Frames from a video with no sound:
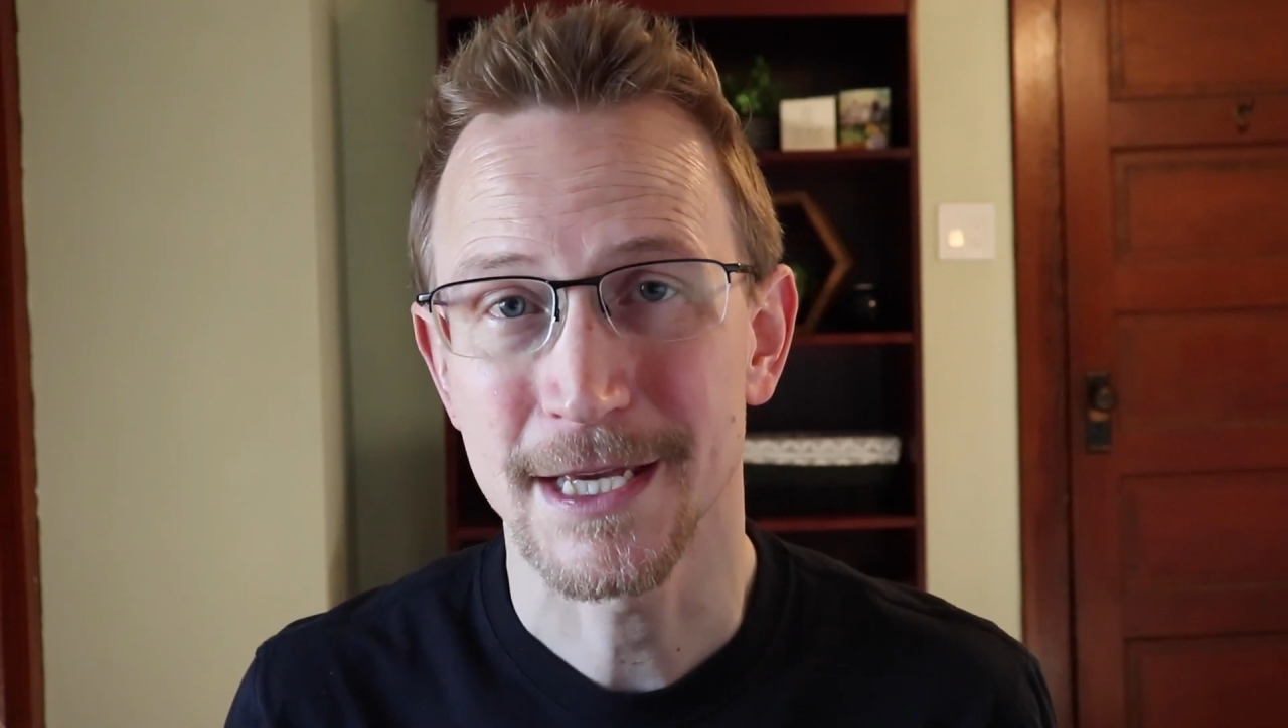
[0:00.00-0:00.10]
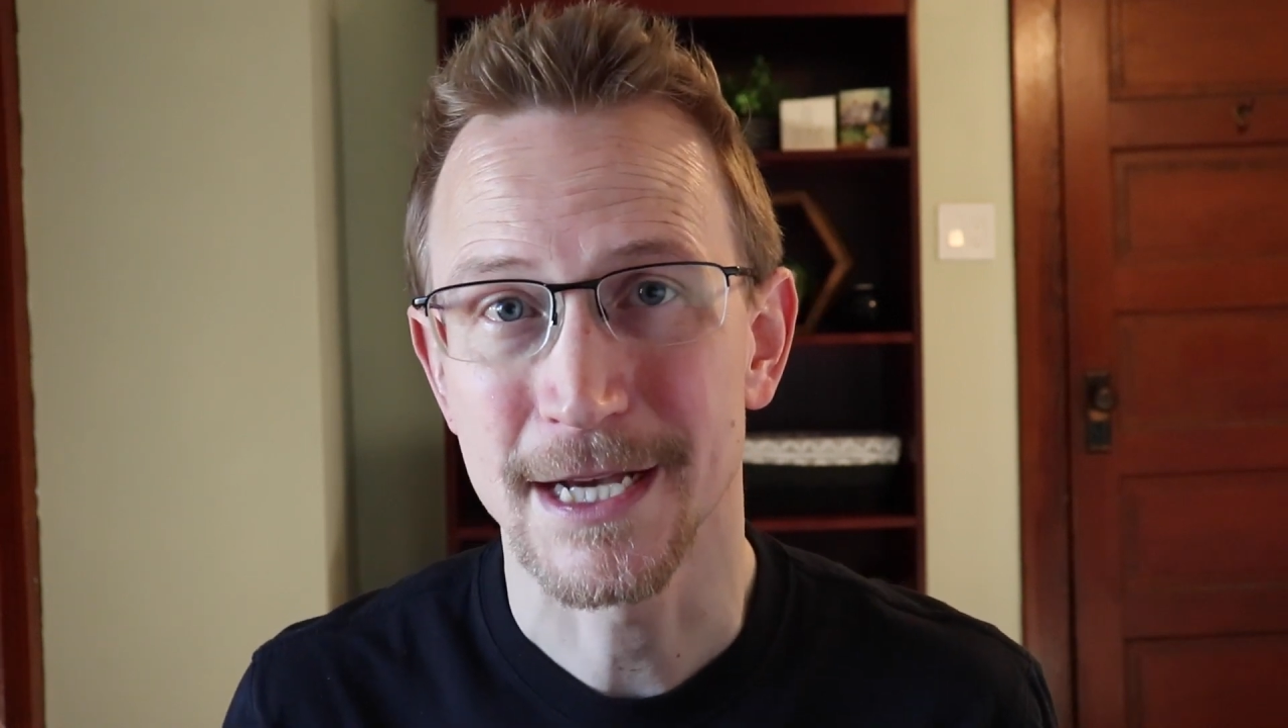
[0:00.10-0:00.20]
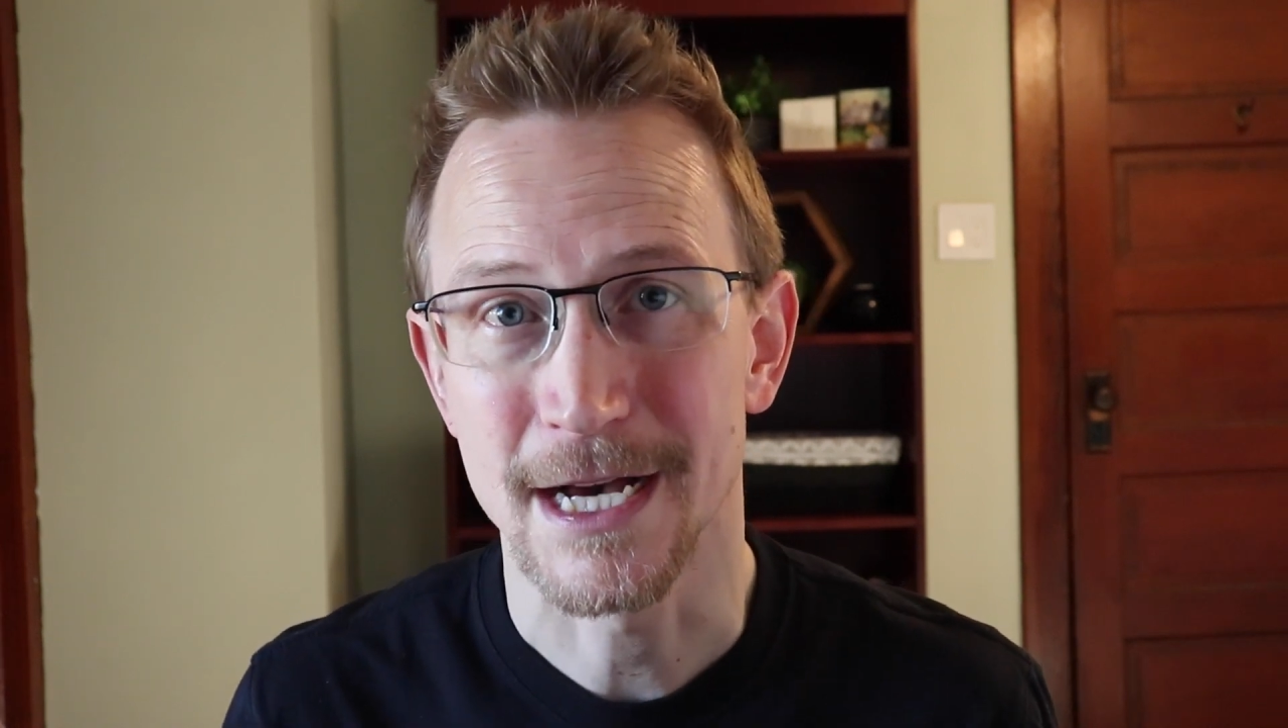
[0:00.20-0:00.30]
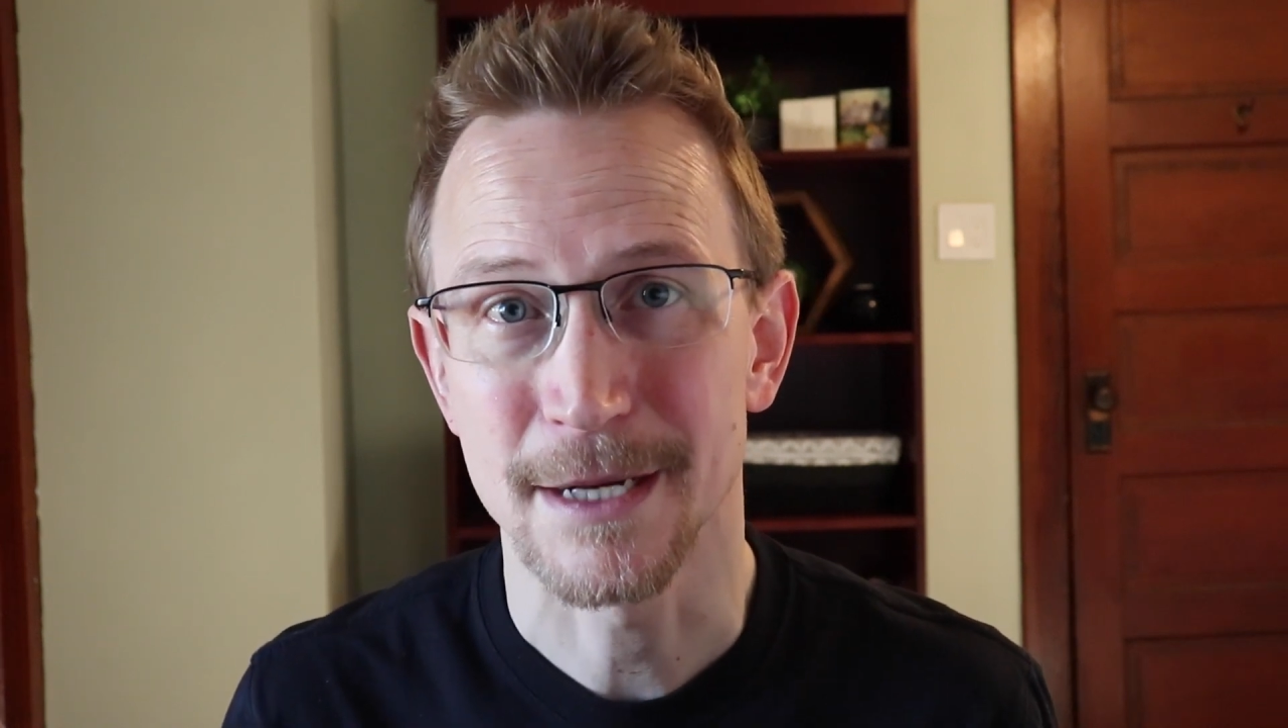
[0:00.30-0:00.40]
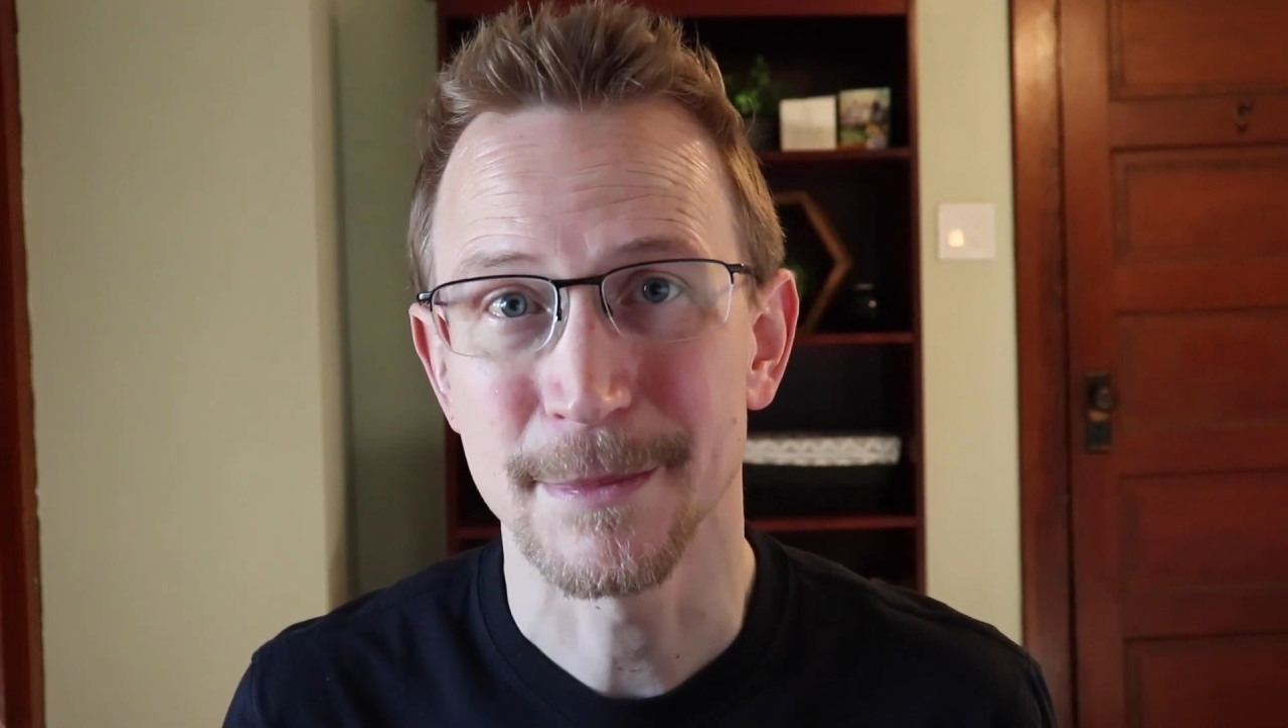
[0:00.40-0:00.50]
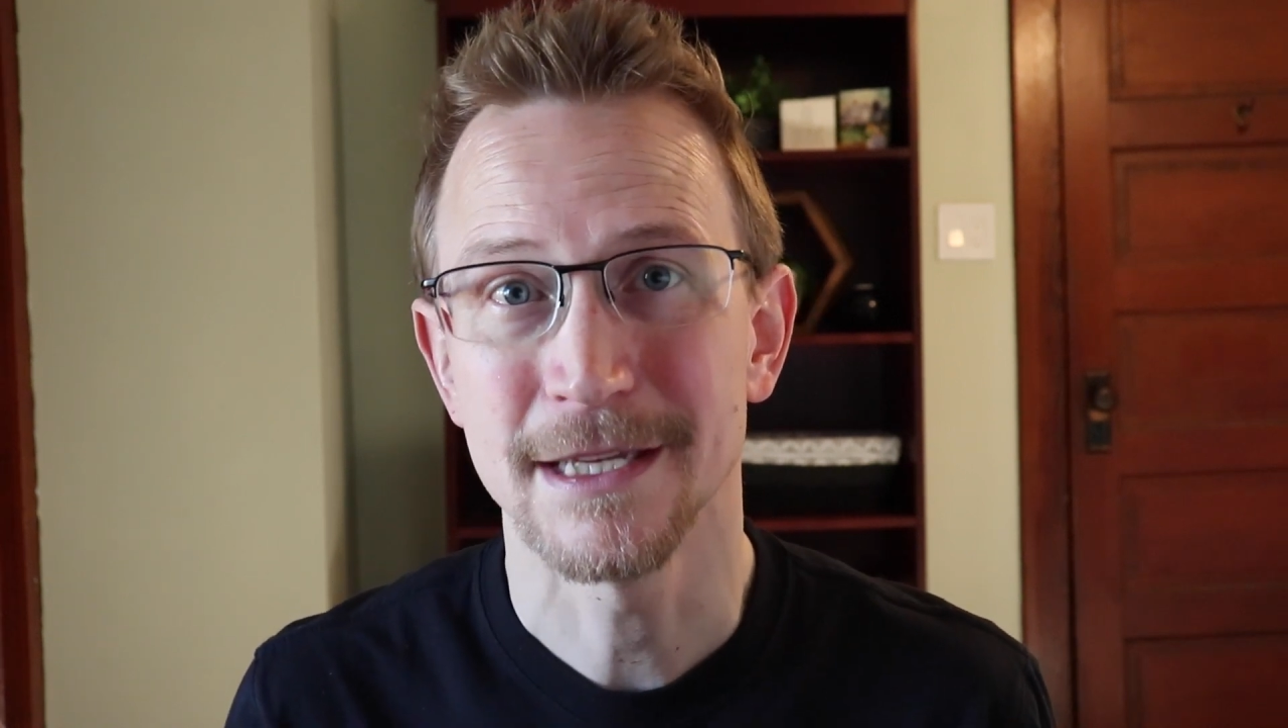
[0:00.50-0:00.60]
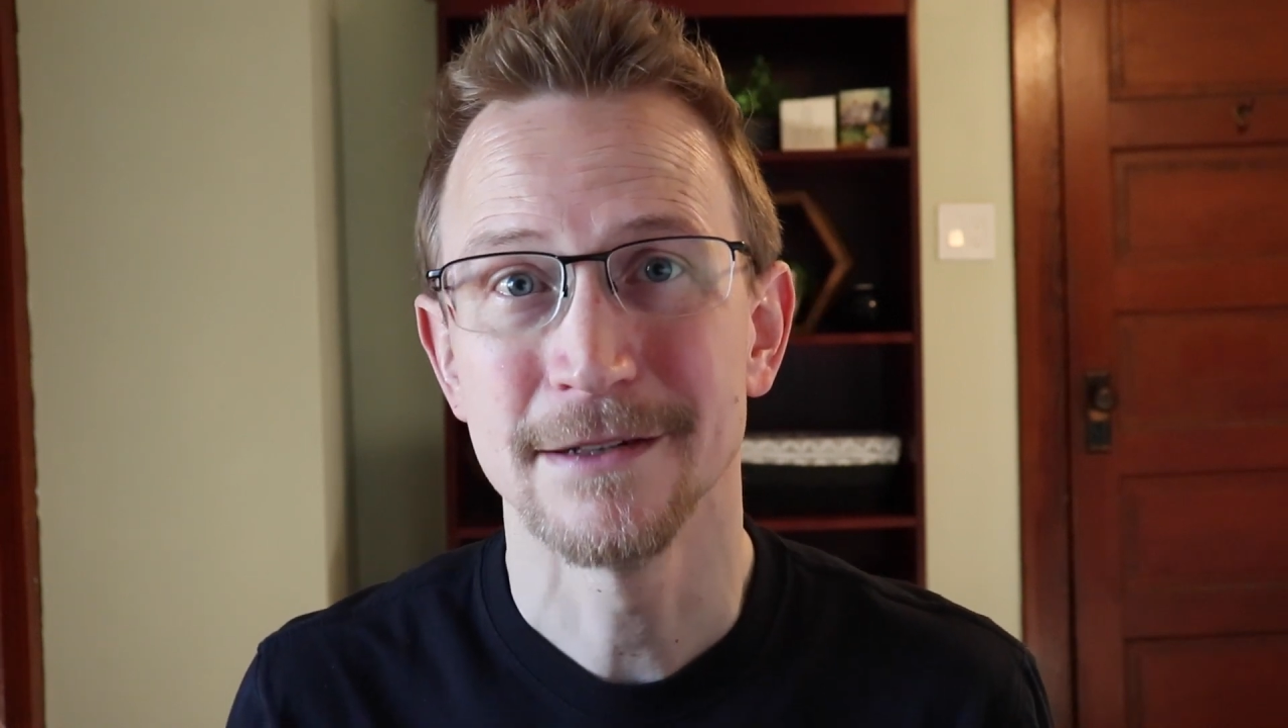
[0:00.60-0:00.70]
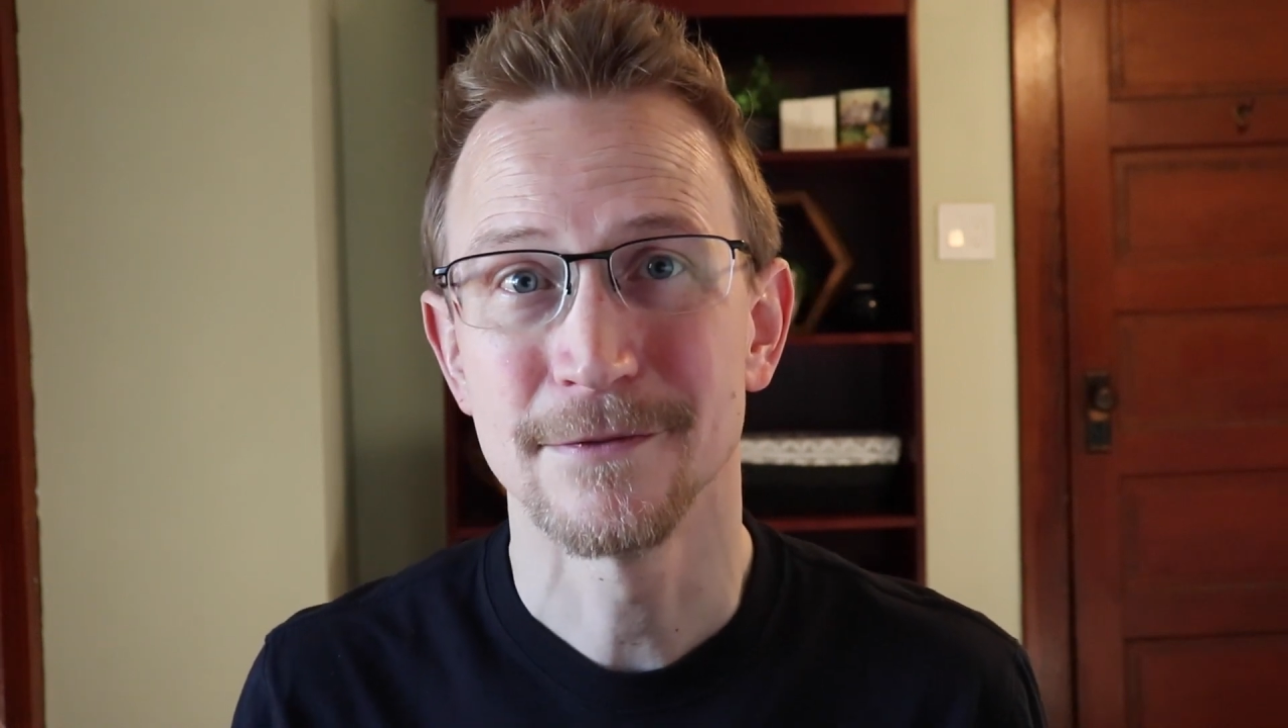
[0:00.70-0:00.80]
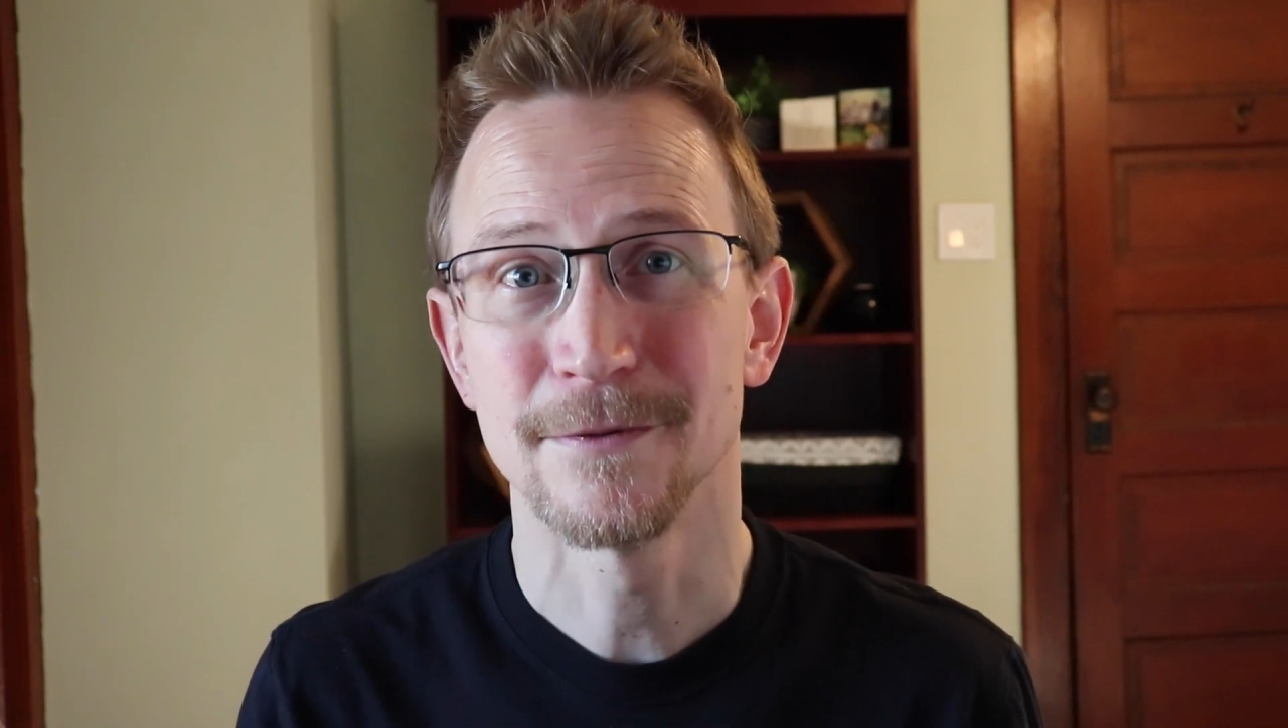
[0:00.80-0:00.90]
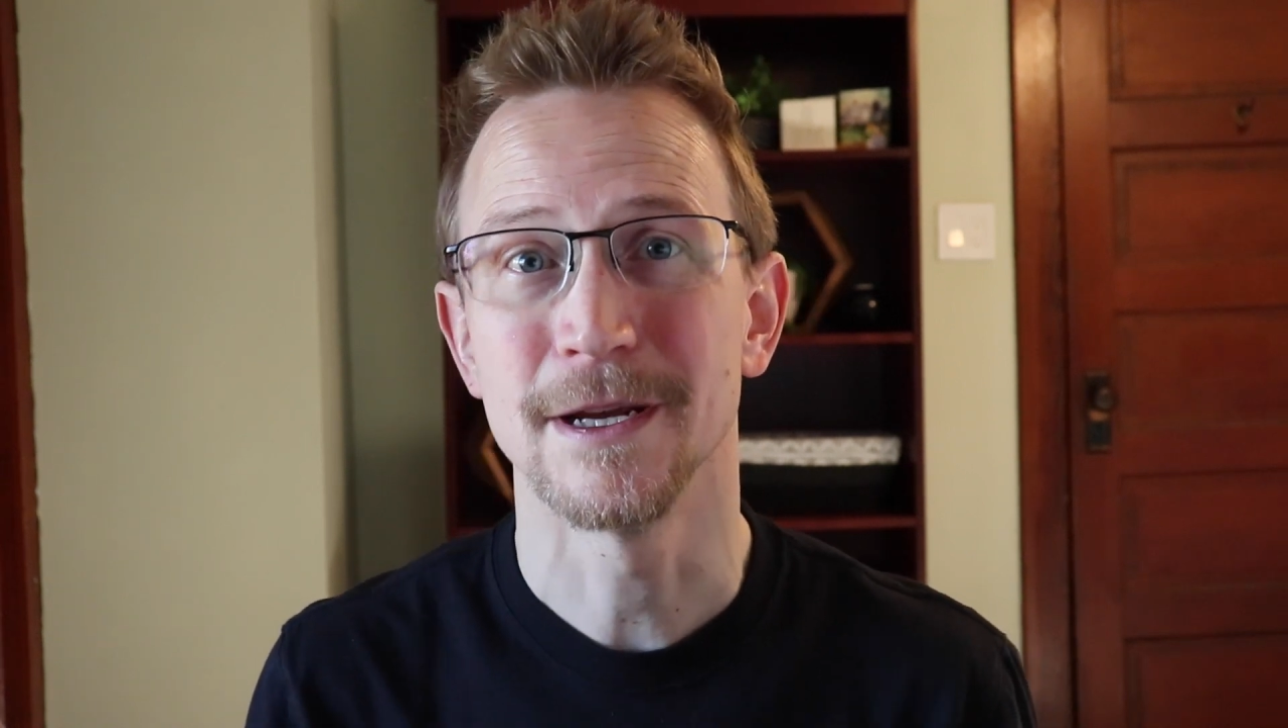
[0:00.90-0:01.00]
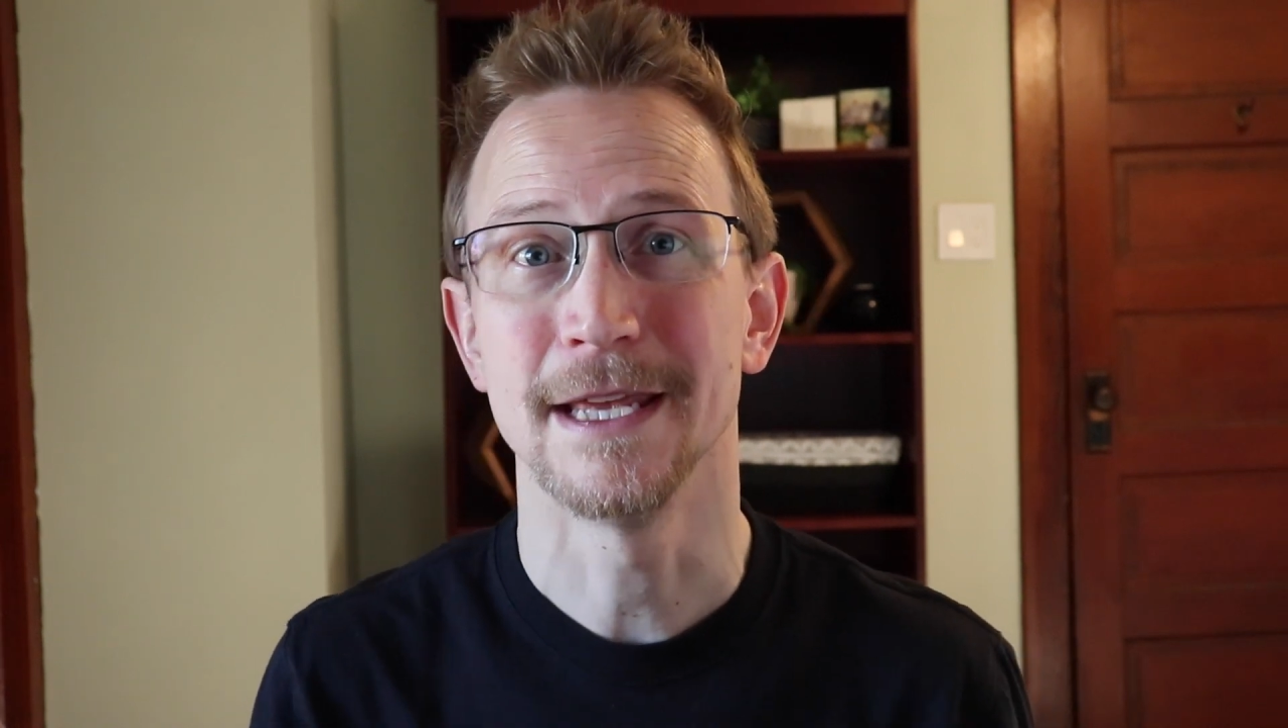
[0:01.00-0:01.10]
economy for,